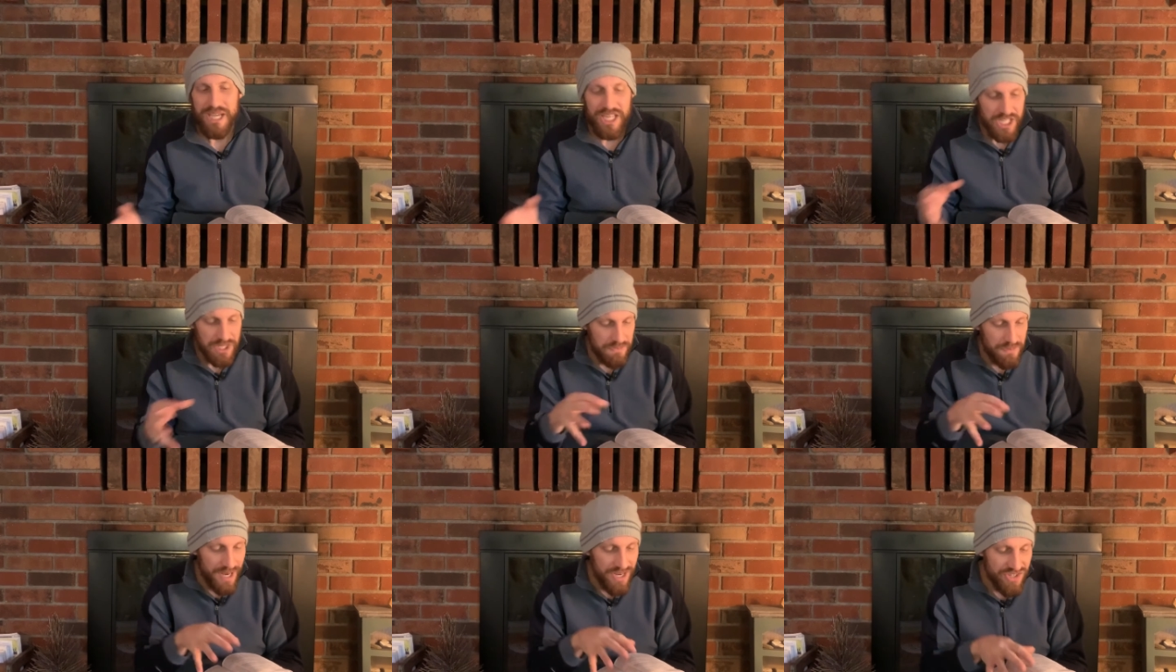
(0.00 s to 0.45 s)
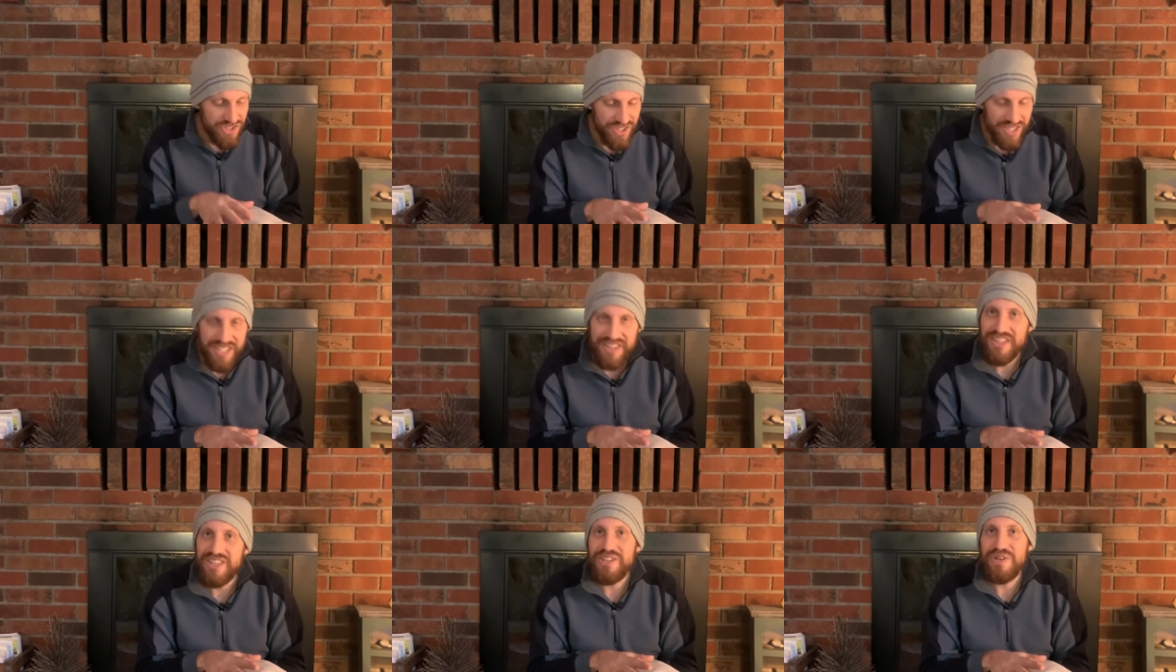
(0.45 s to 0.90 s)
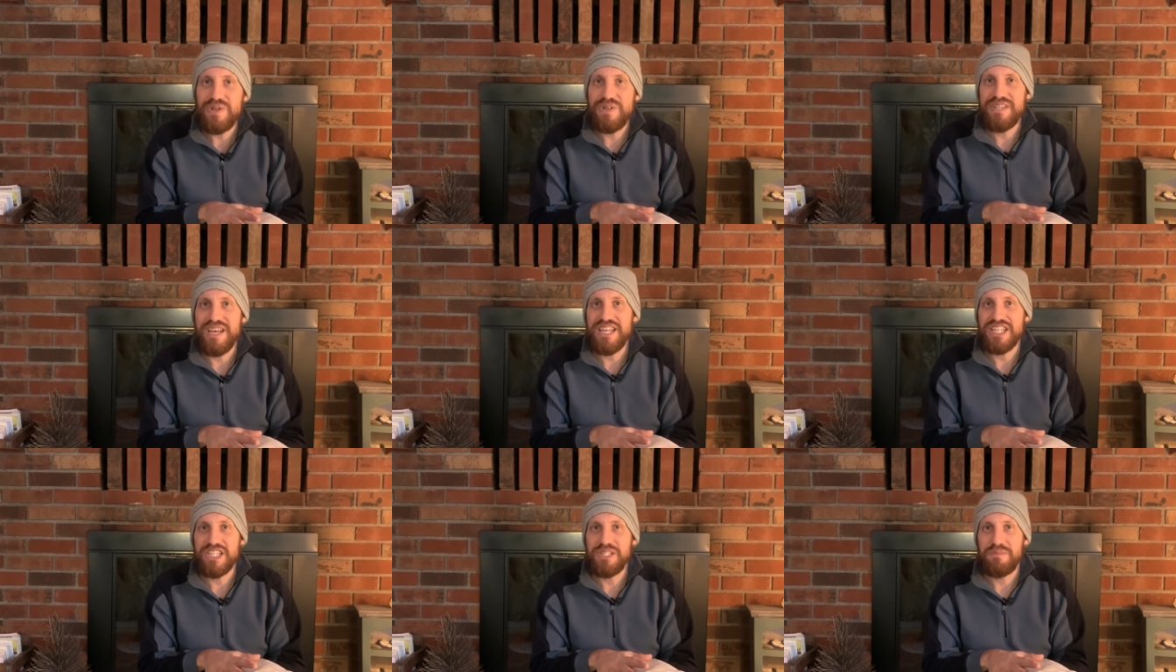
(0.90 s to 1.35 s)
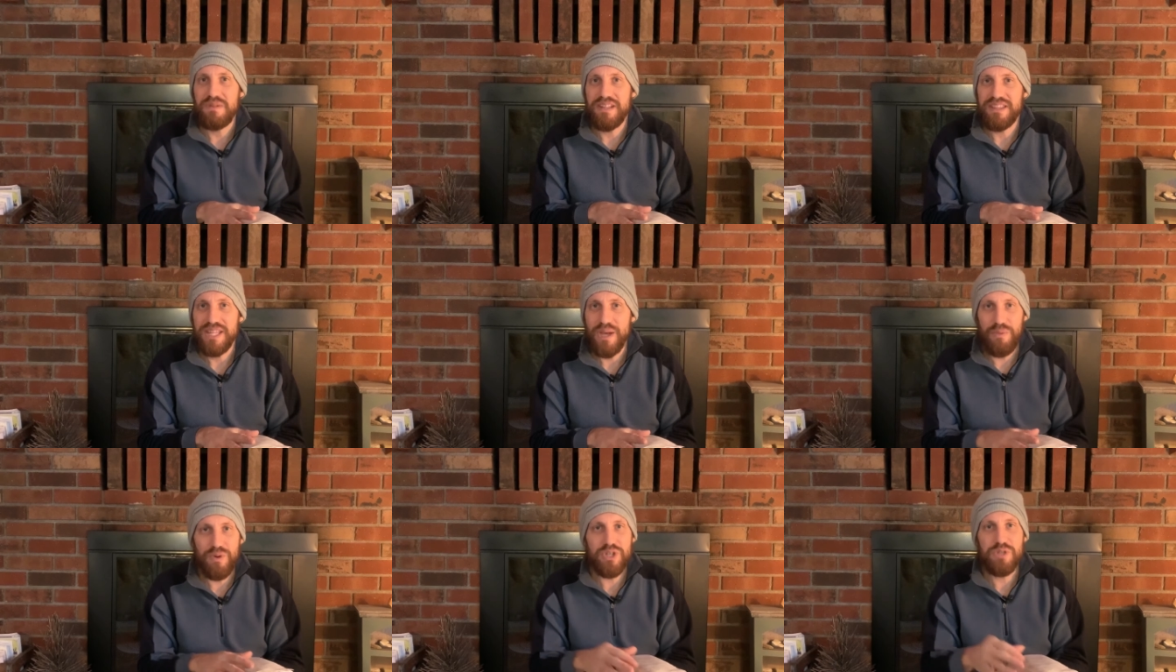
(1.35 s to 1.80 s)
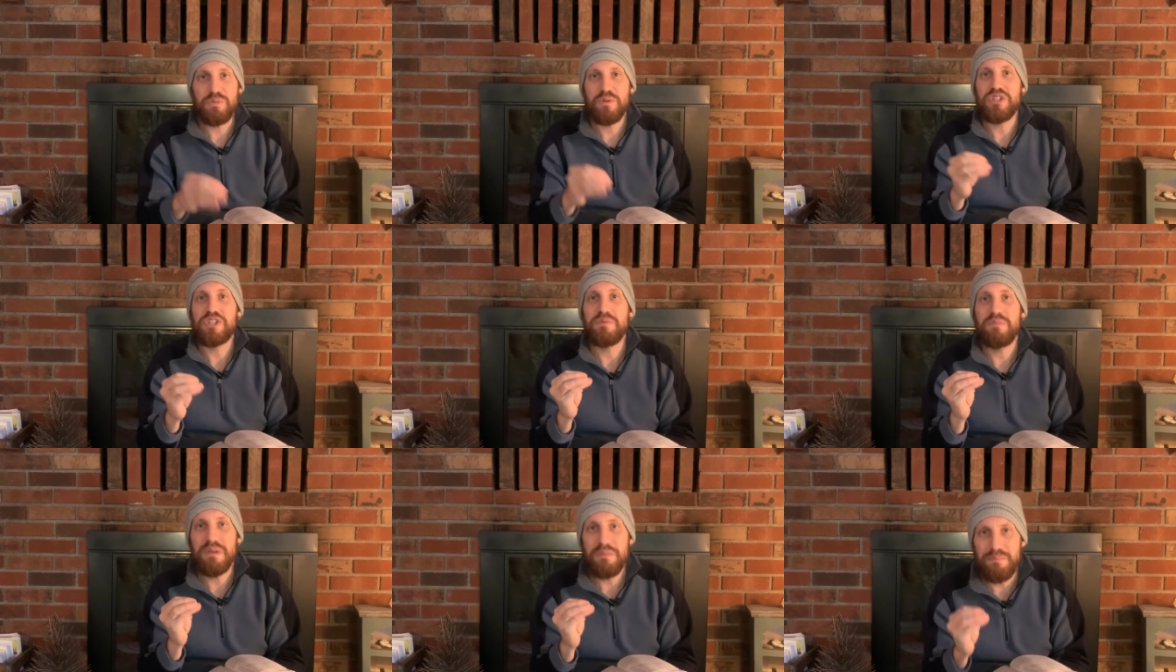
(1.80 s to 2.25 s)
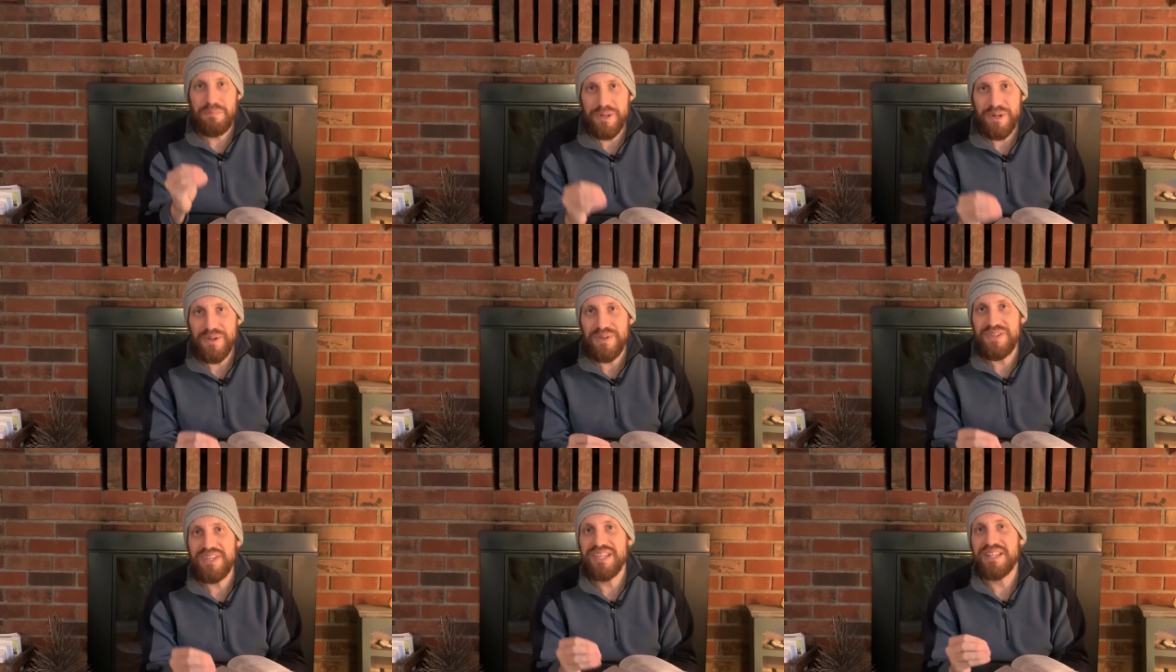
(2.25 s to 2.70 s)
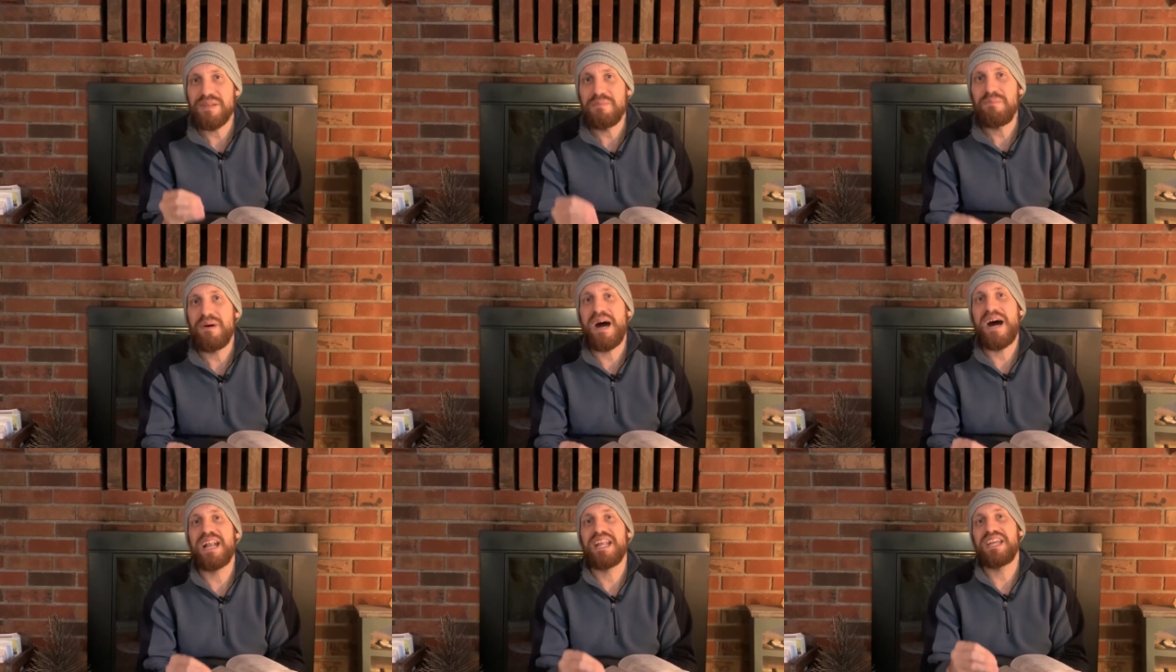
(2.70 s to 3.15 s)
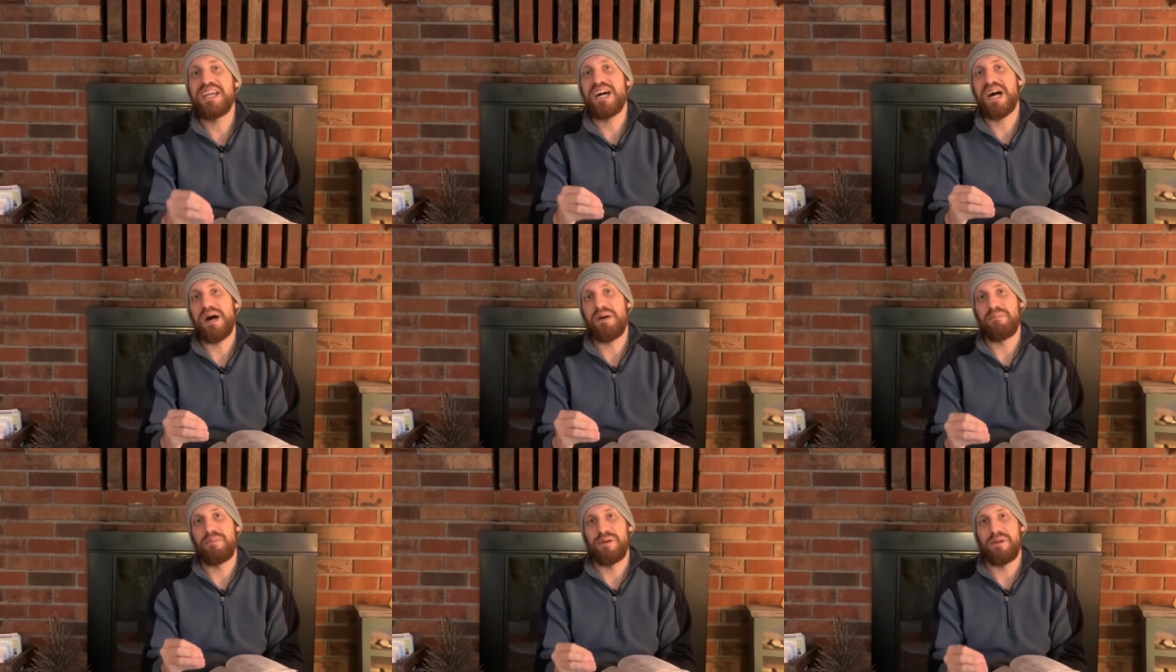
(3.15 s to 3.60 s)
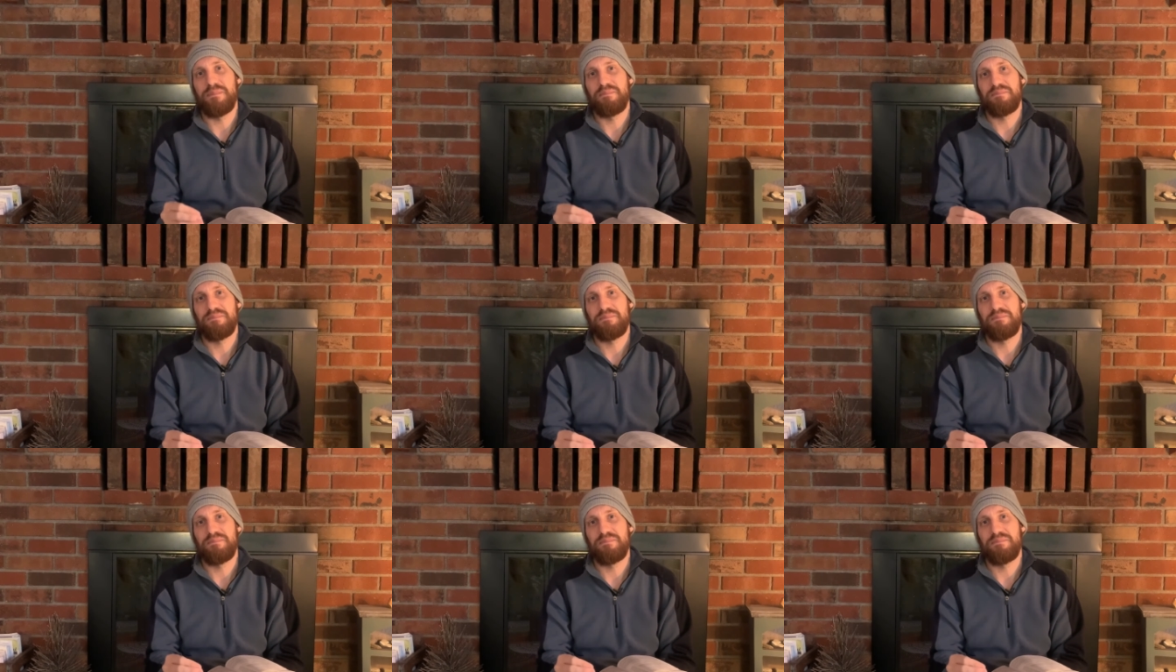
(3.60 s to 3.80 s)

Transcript: especially in the New Testament, that we're supposed to be building the body up.